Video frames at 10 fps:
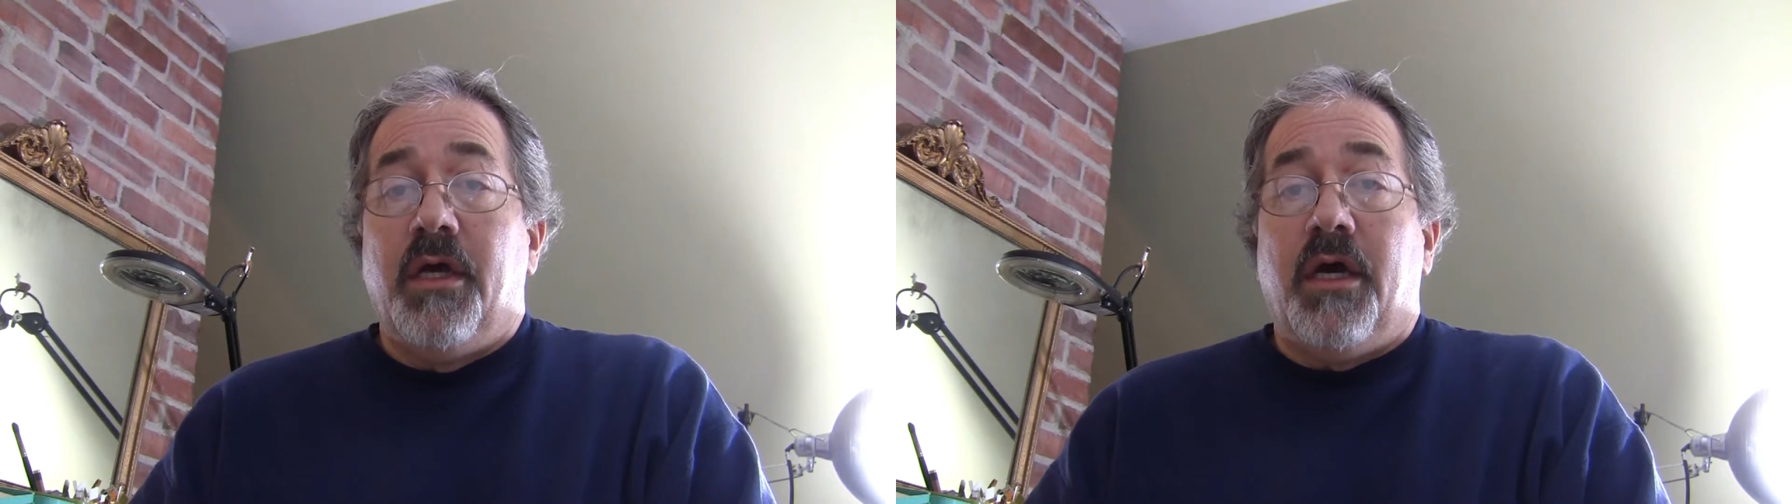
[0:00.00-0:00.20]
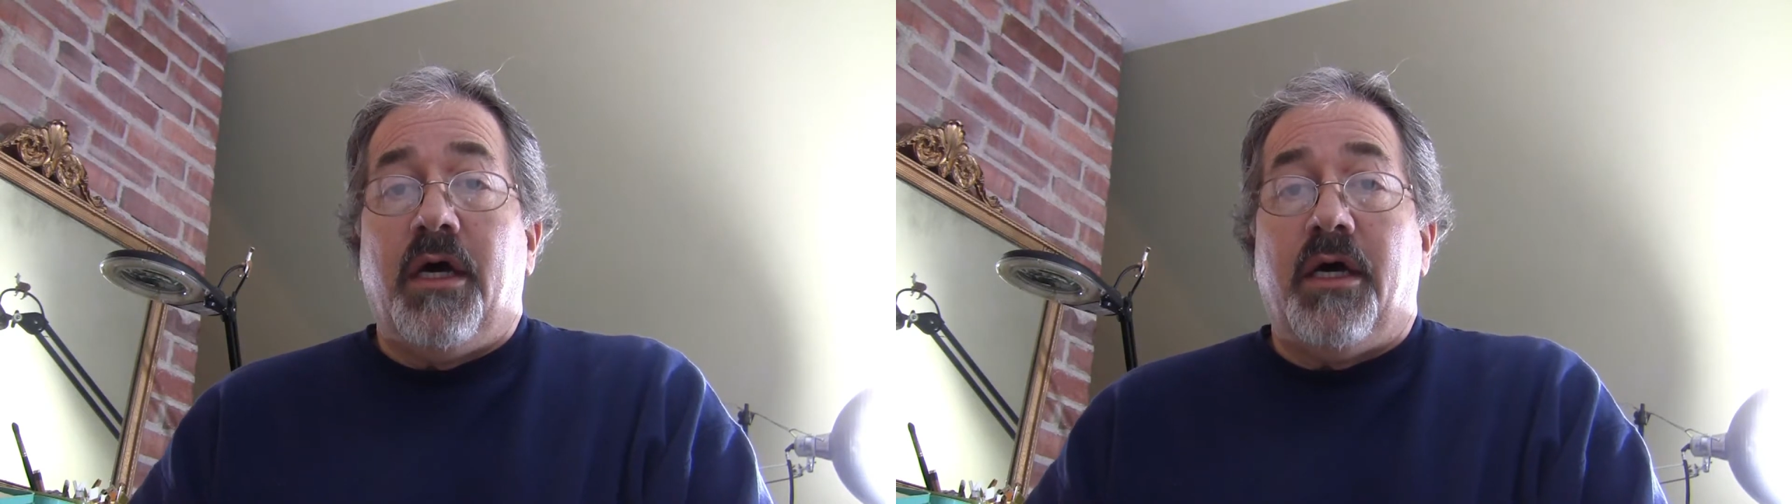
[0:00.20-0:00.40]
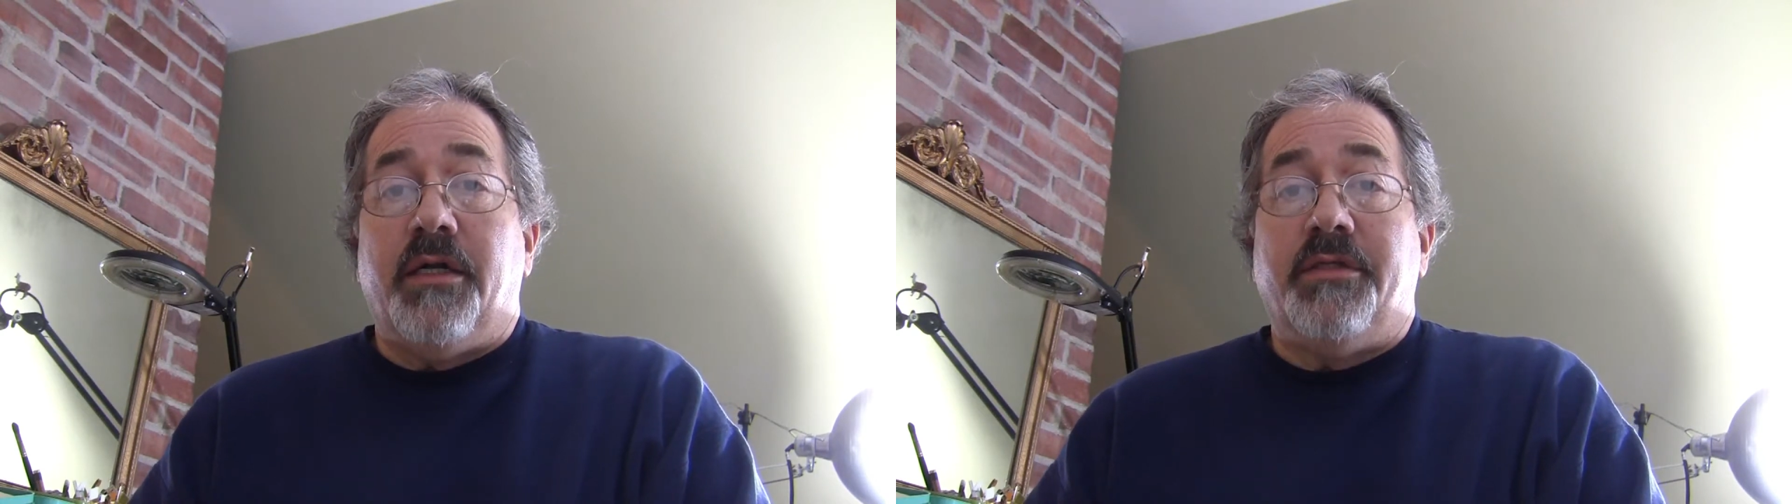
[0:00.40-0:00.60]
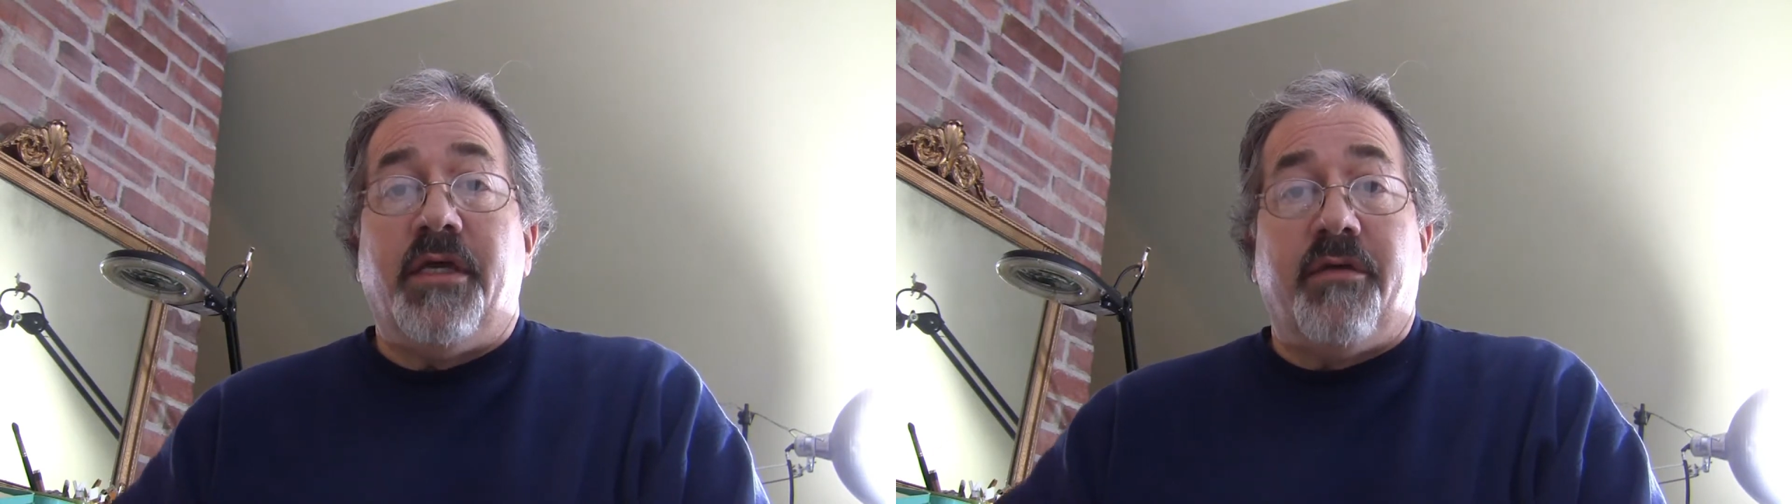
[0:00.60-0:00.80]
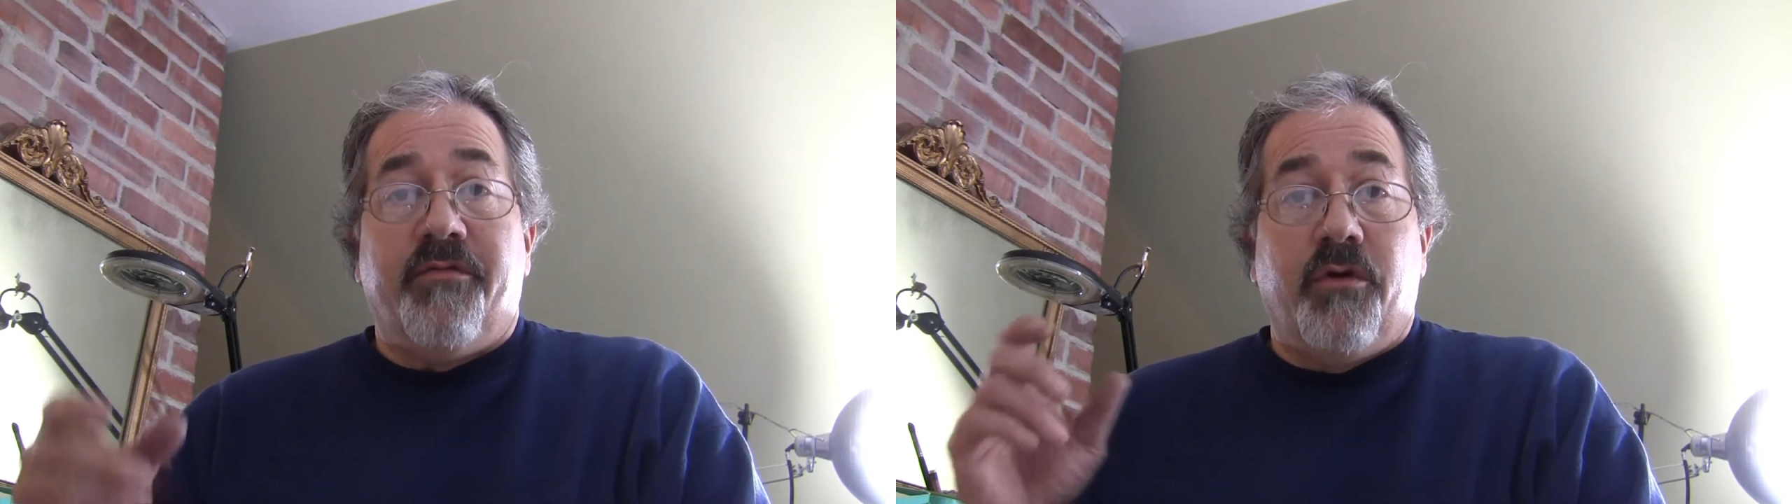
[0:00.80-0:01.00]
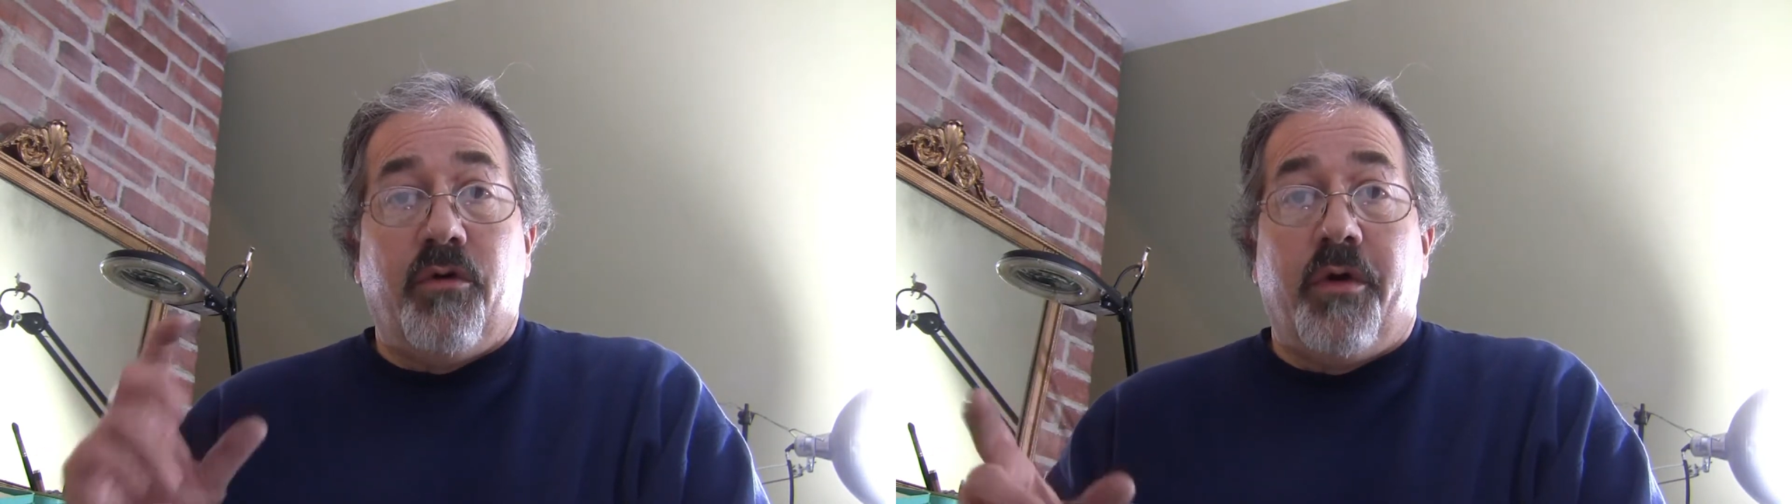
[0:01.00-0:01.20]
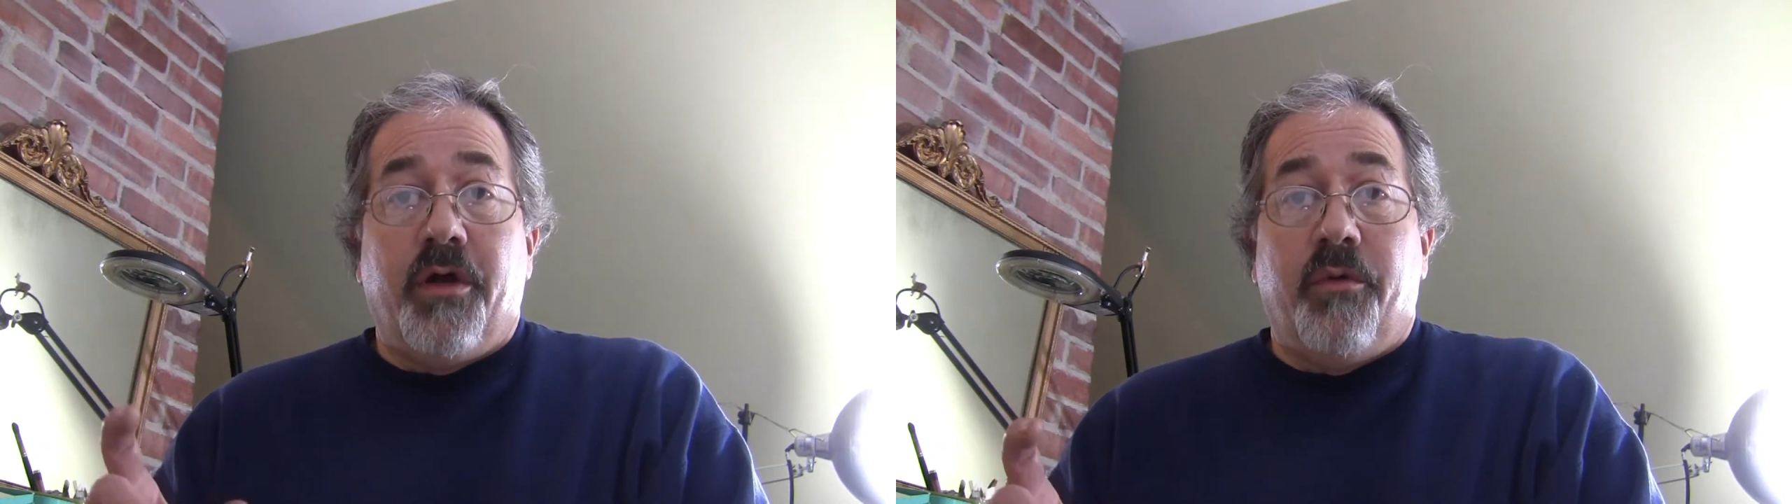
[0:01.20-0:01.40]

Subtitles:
to take a photo right